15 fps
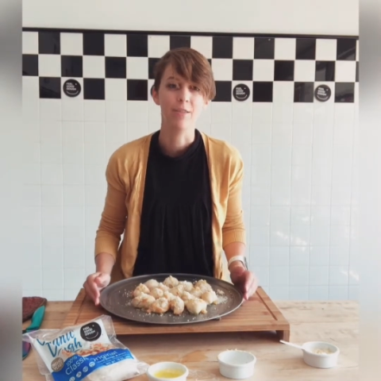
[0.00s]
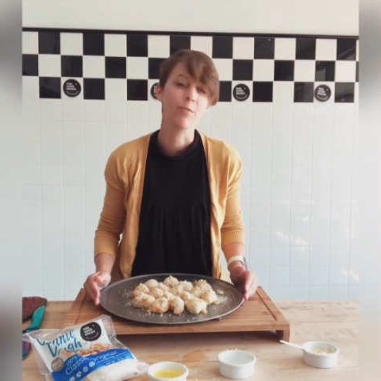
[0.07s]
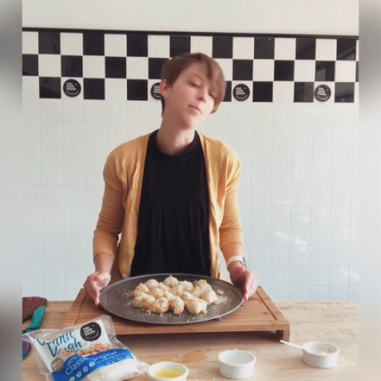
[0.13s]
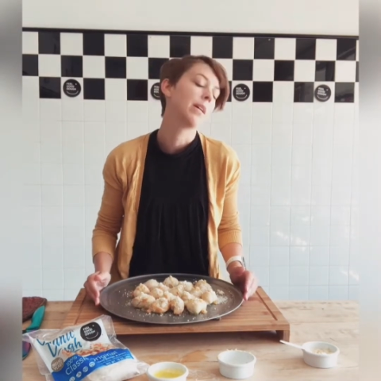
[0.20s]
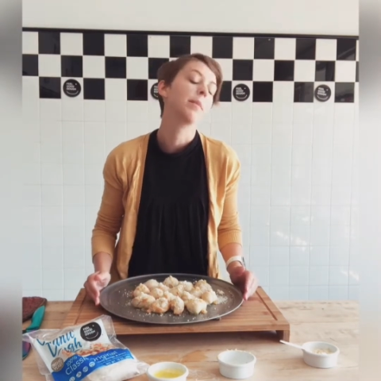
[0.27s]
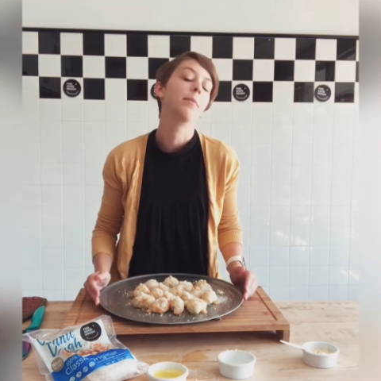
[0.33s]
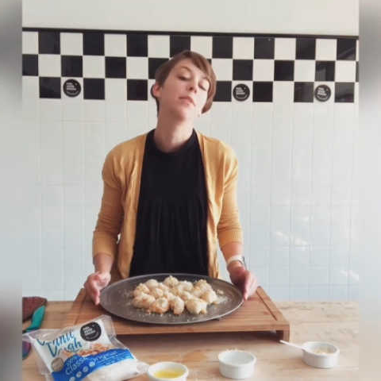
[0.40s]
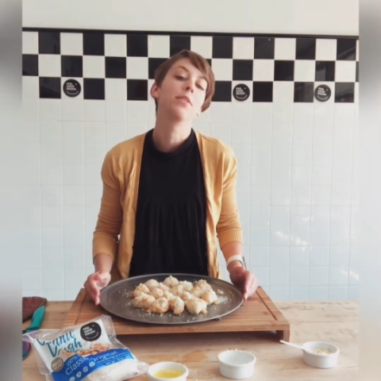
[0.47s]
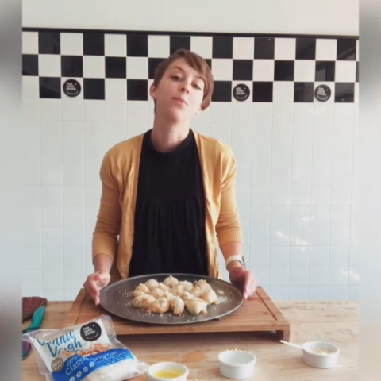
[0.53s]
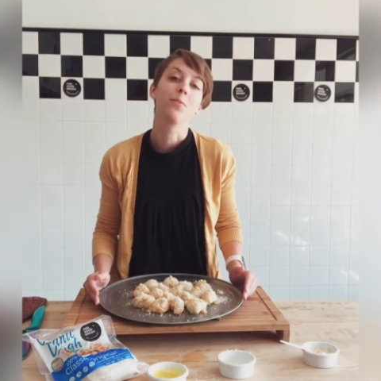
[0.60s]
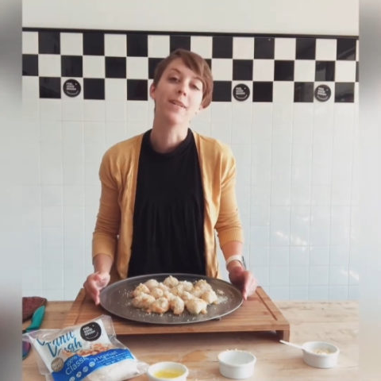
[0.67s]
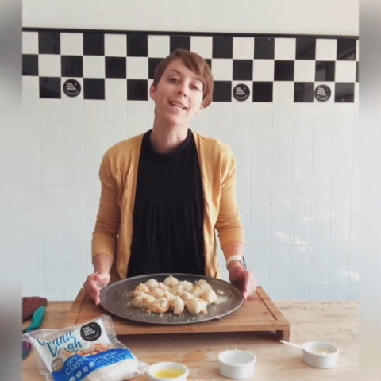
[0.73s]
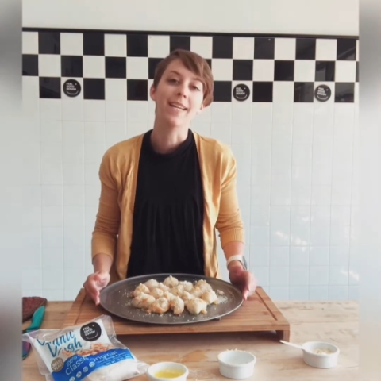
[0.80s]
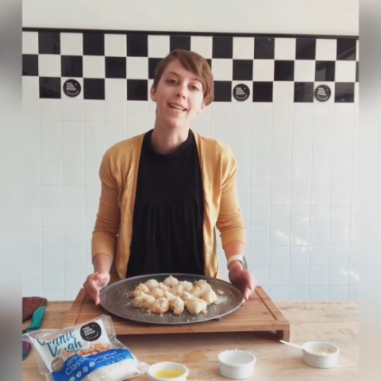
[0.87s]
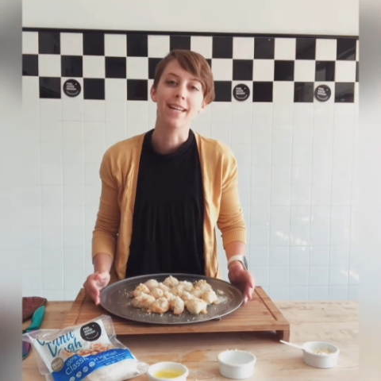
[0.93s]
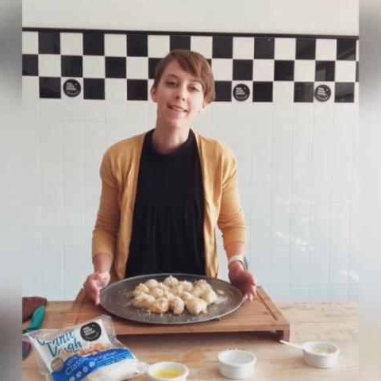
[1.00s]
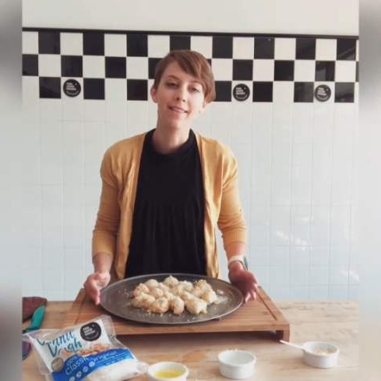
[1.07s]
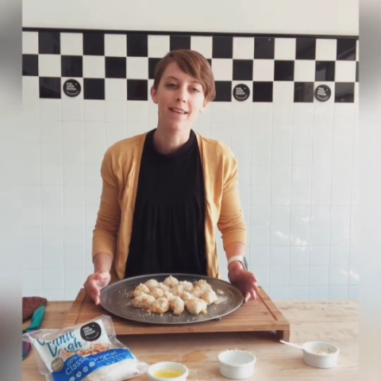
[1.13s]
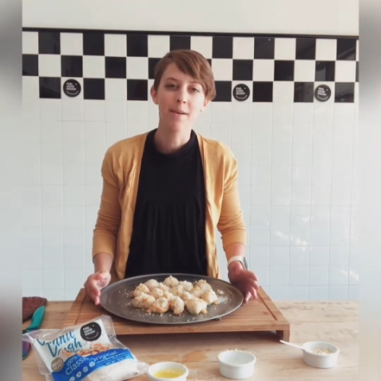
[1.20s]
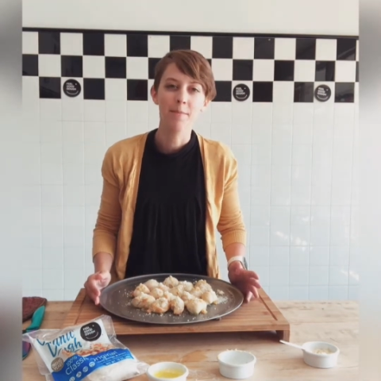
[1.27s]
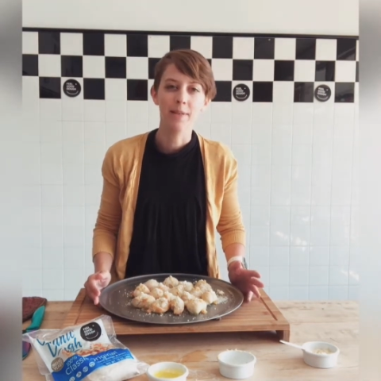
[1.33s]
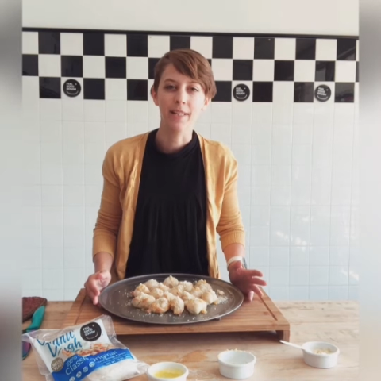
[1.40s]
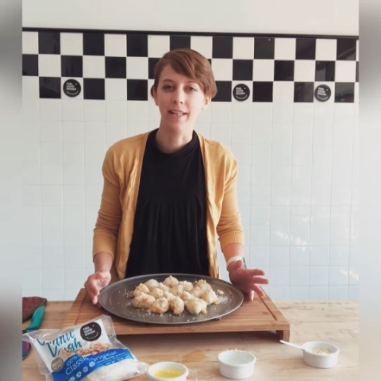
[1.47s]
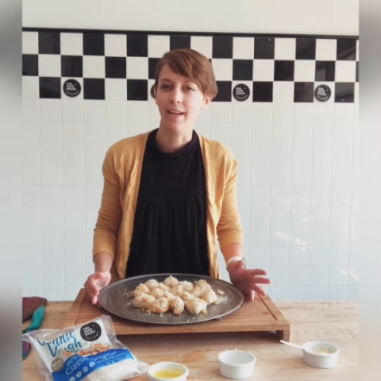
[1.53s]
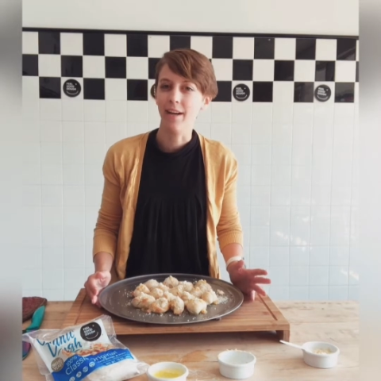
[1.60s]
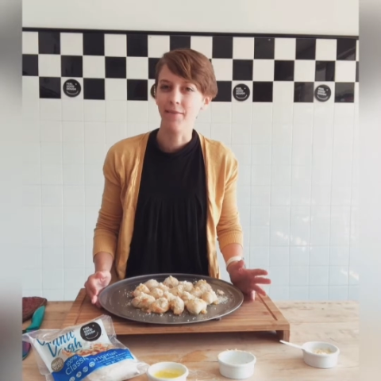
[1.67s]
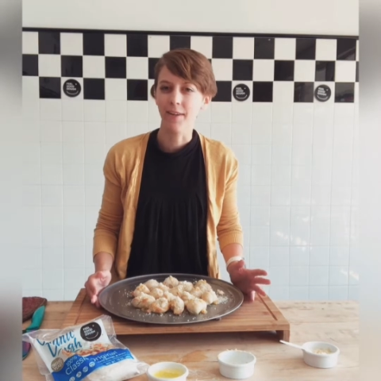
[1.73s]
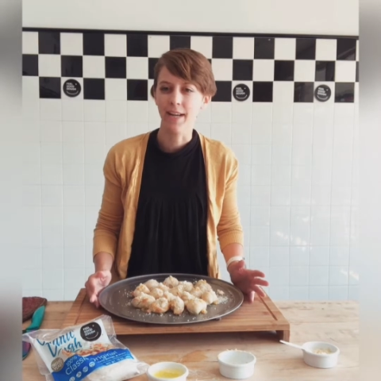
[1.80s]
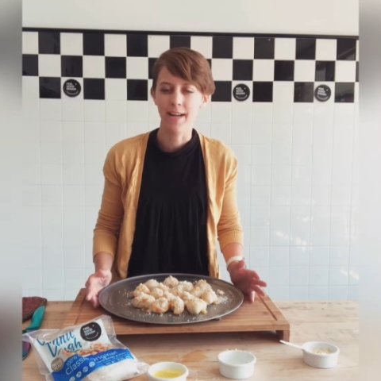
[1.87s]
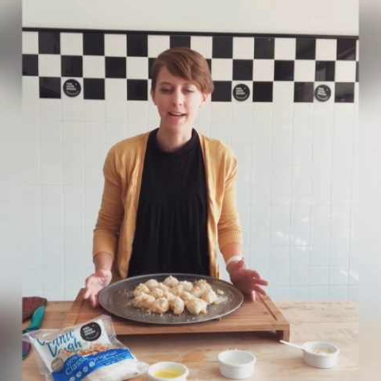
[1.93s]
You'll be able to reheat them in the
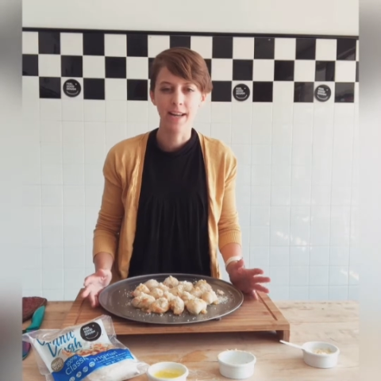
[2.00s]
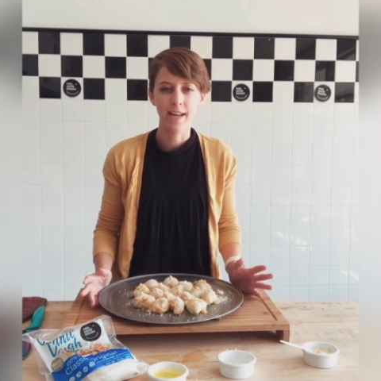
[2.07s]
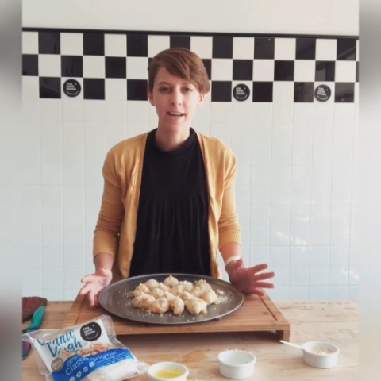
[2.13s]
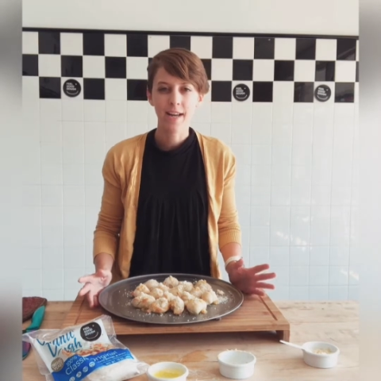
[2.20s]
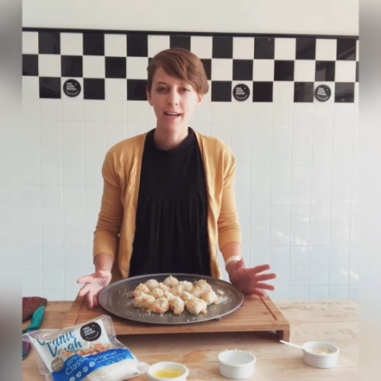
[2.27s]
oven